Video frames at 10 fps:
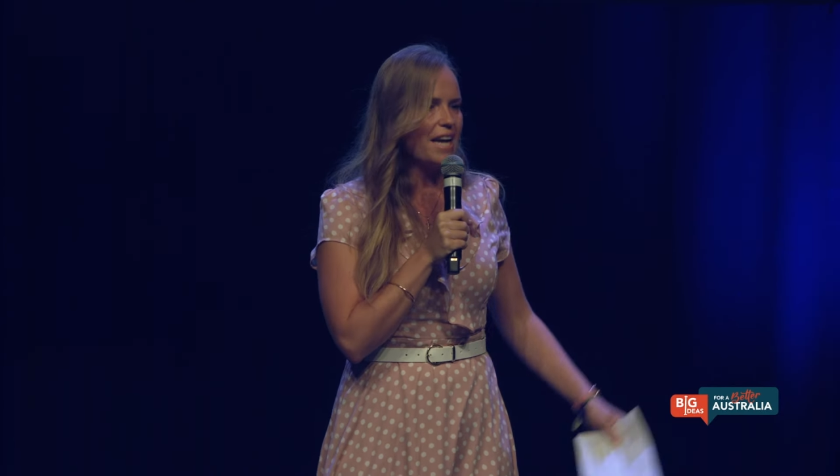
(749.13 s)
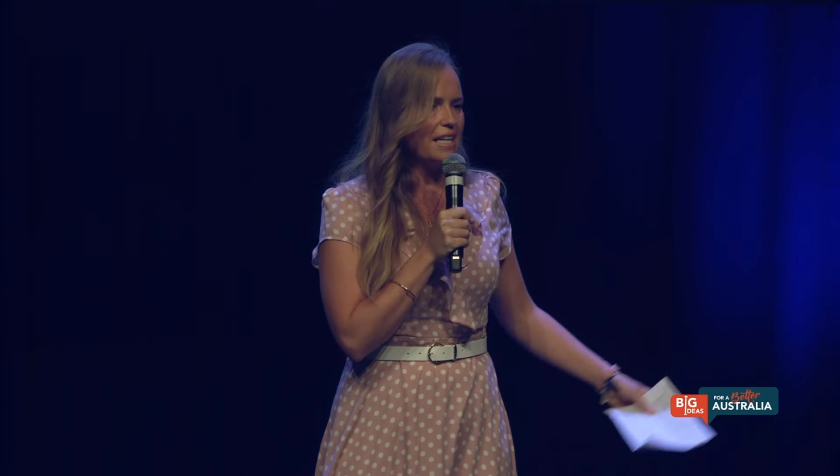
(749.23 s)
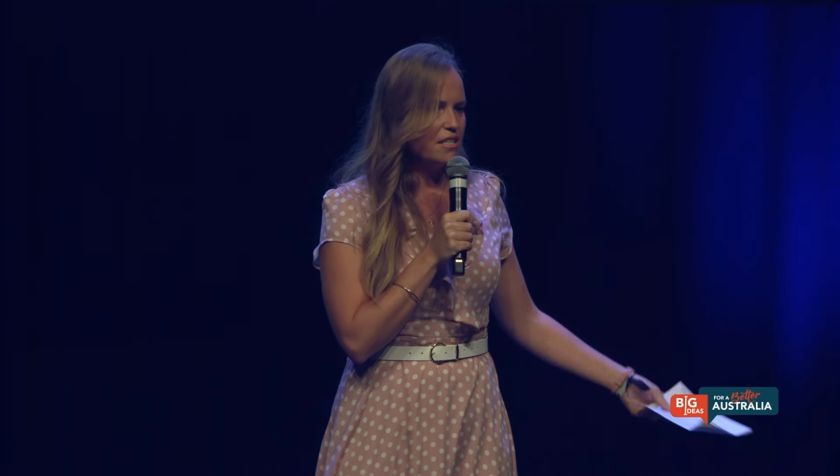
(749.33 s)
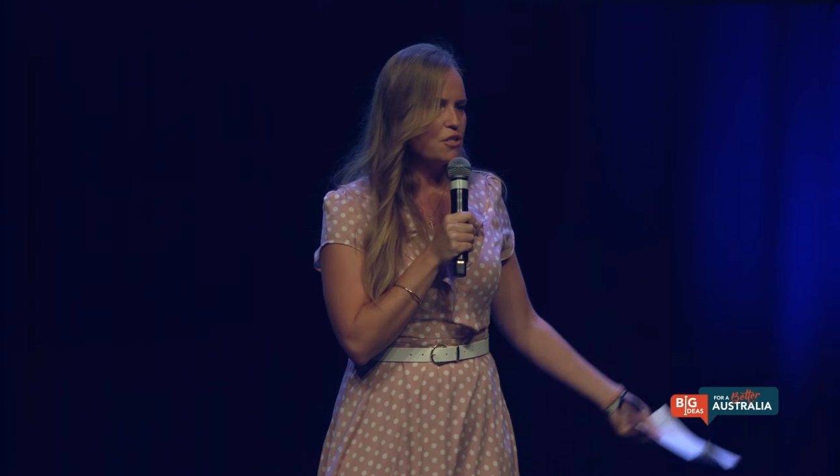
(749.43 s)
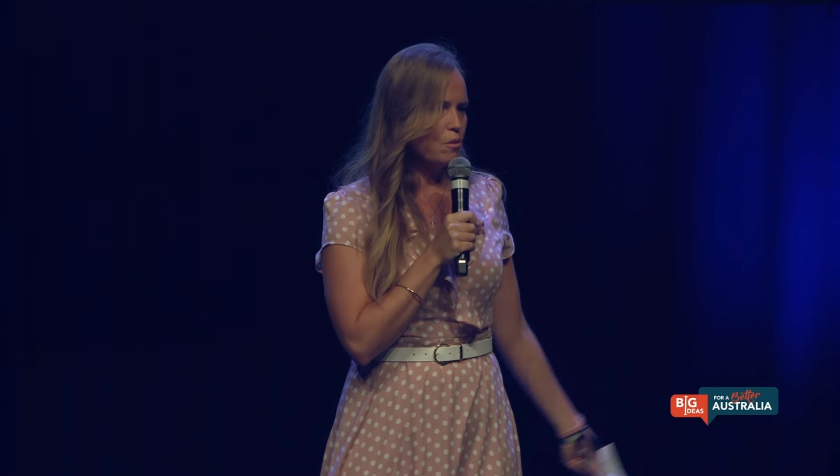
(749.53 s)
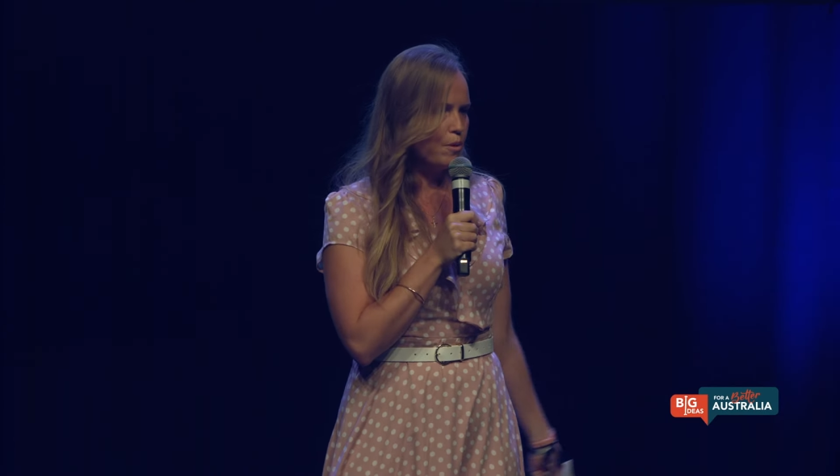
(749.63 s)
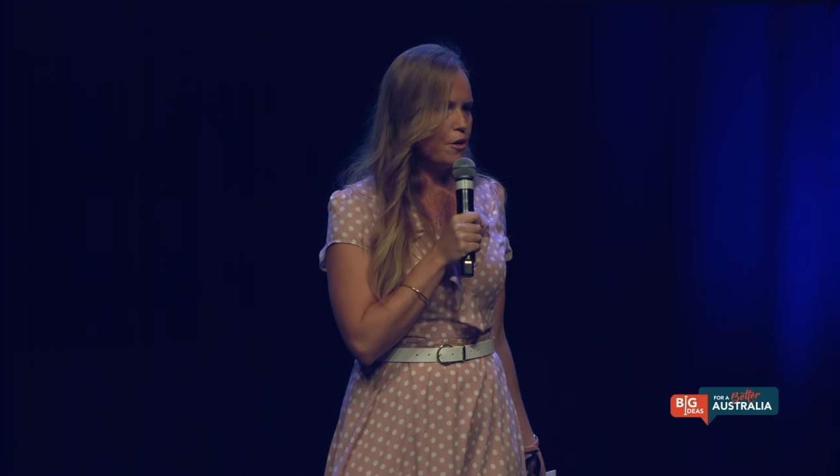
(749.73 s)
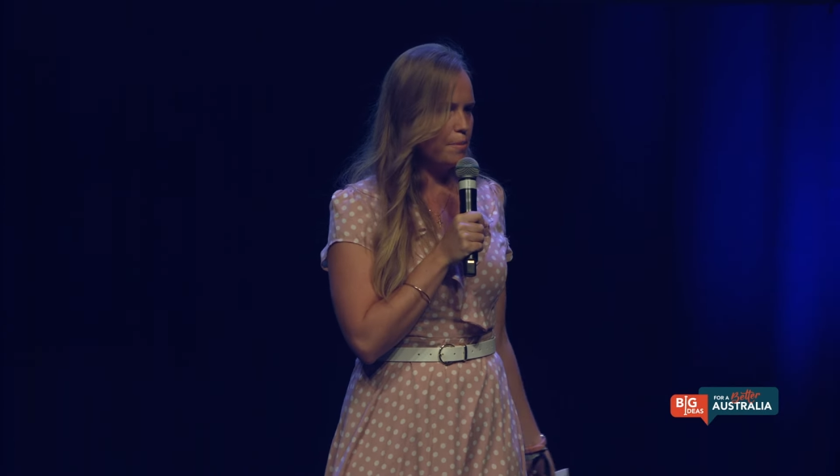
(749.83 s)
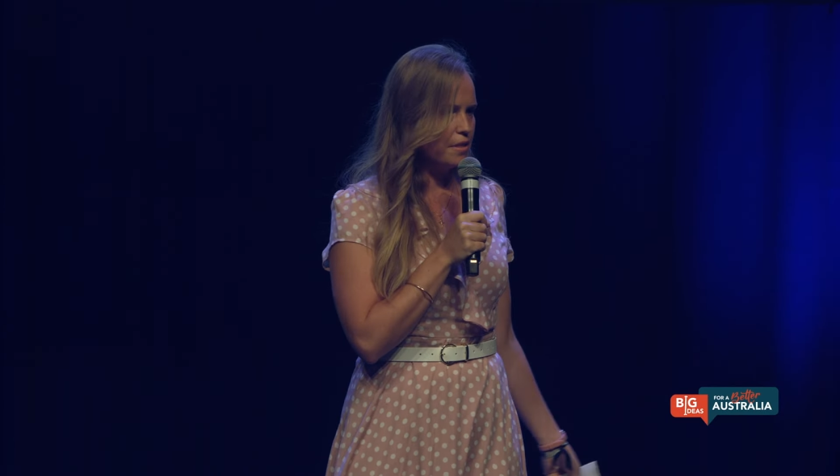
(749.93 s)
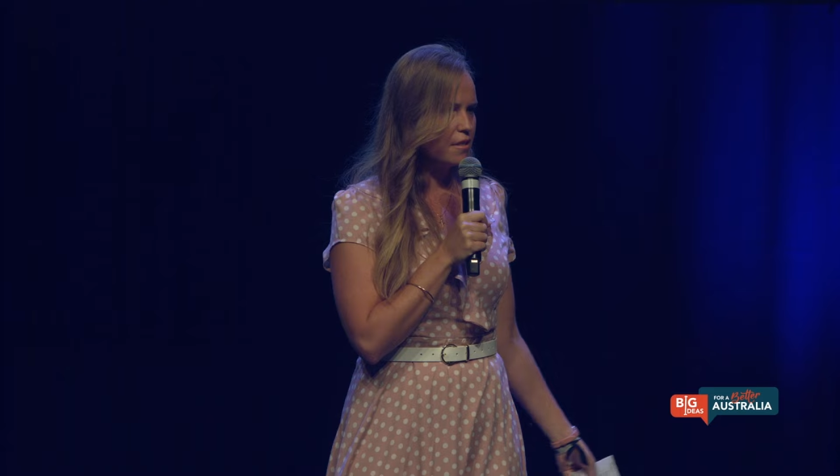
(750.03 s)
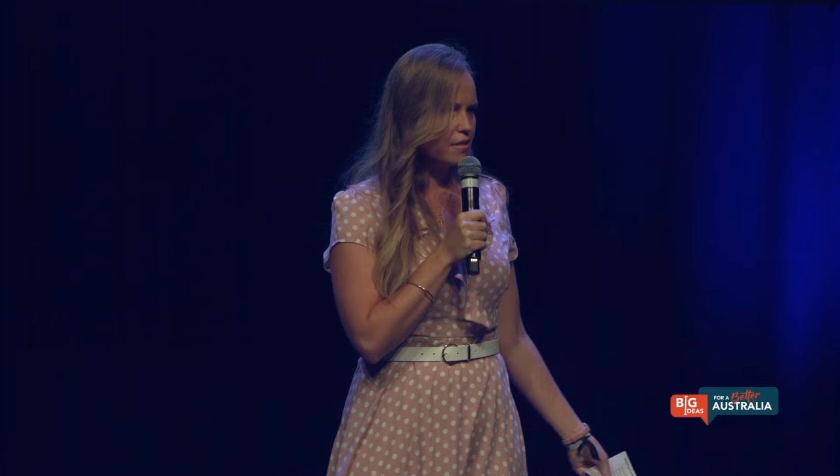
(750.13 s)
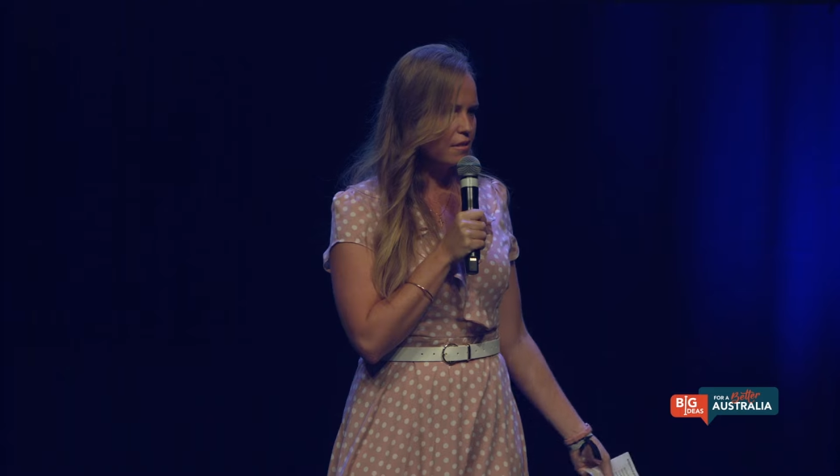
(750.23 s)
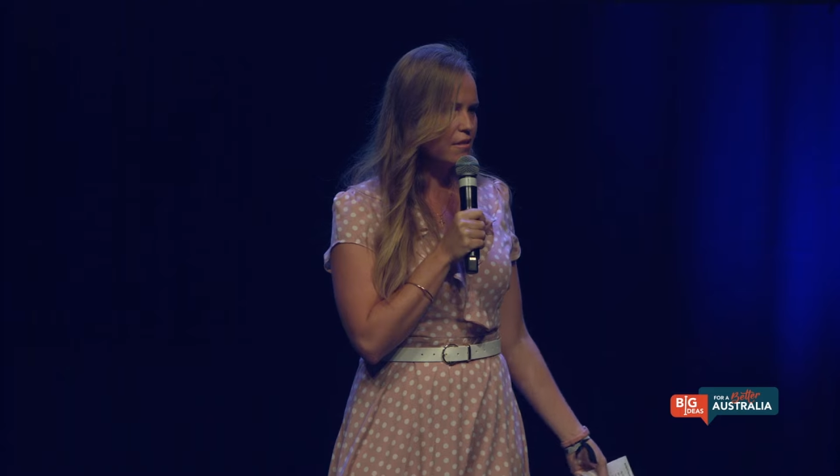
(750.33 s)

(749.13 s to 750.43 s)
is your purpose.